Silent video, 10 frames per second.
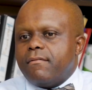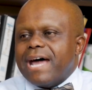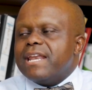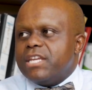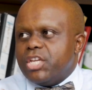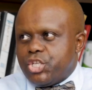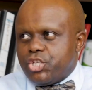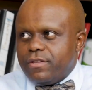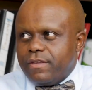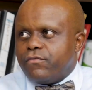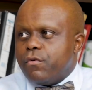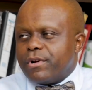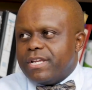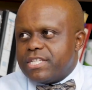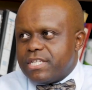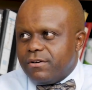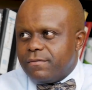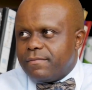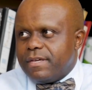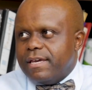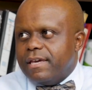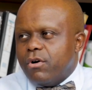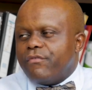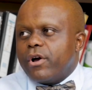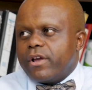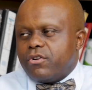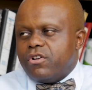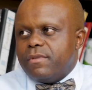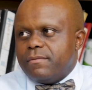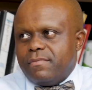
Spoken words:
unleash the full potential of our economy.